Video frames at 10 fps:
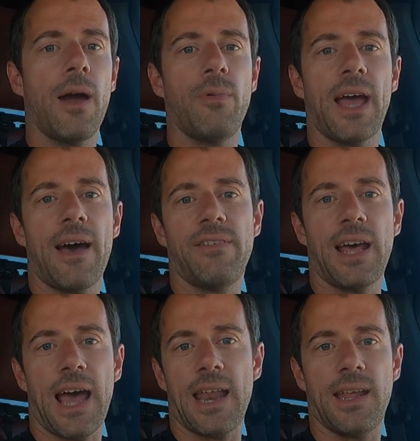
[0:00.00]
We
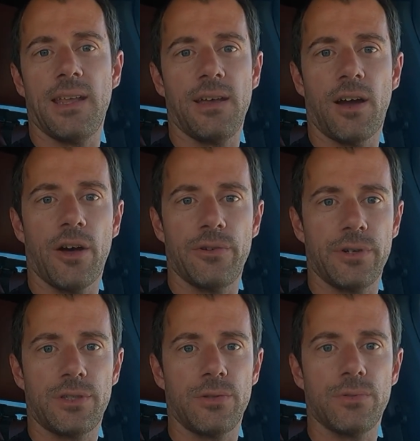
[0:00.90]
haven't had any
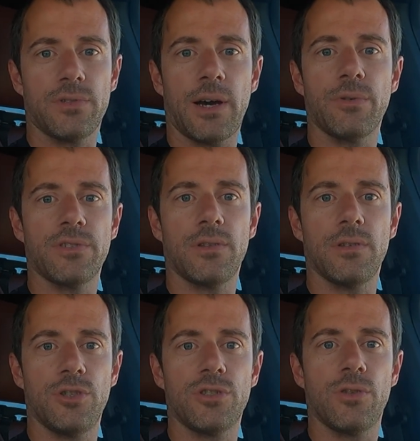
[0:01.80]
other issues. That was
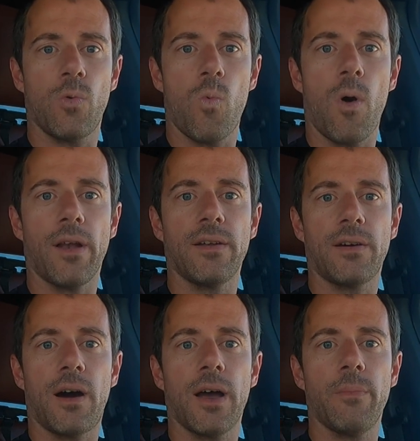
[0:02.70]
just the one
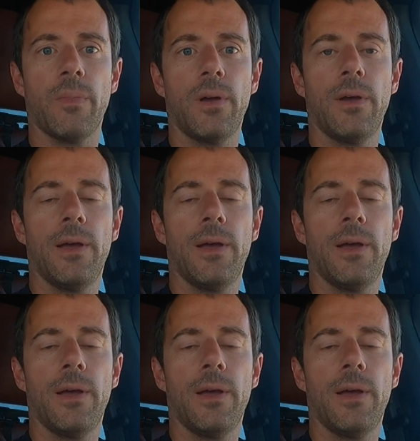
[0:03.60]
time.